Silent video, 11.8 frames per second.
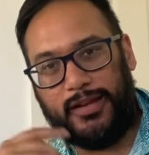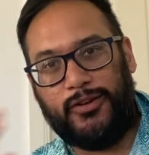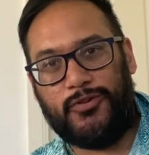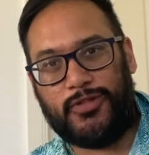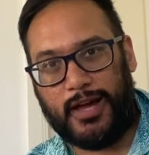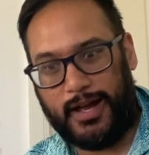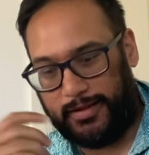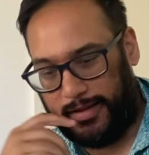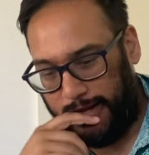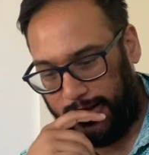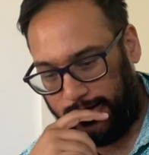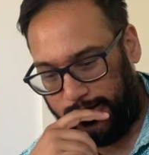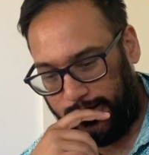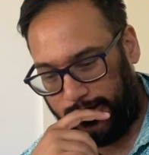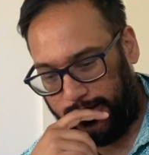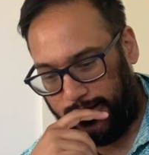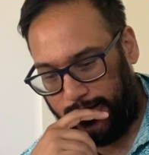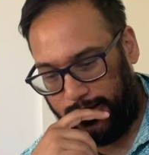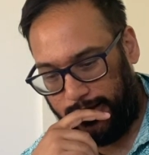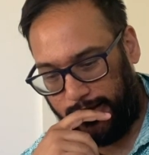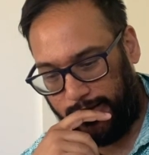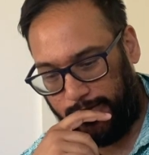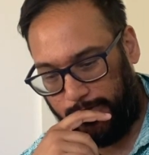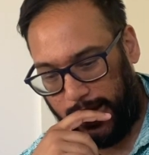no chance against
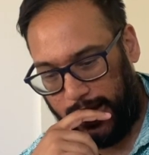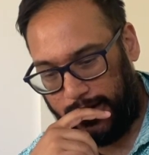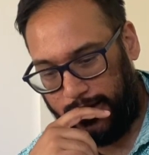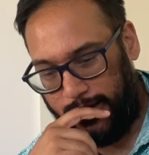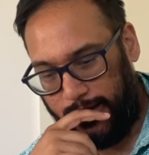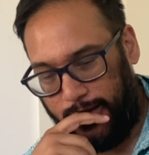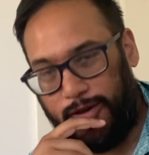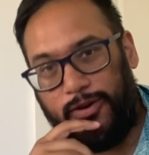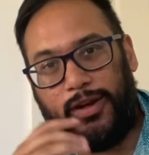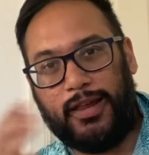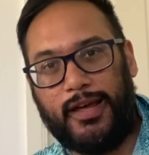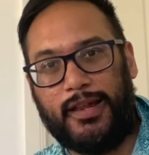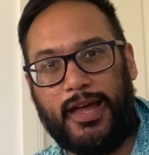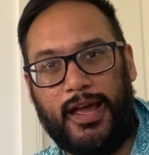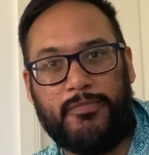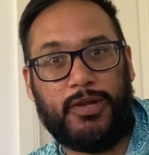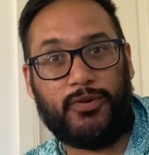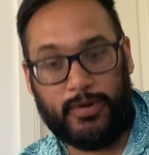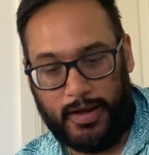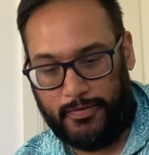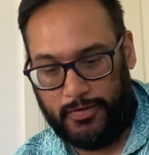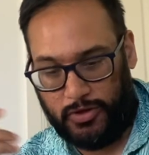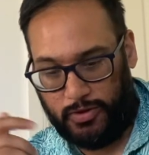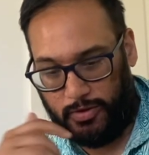this man who clearly had mental health
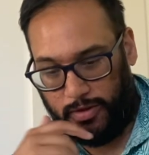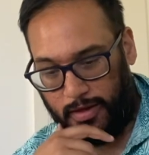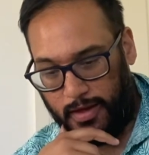issues.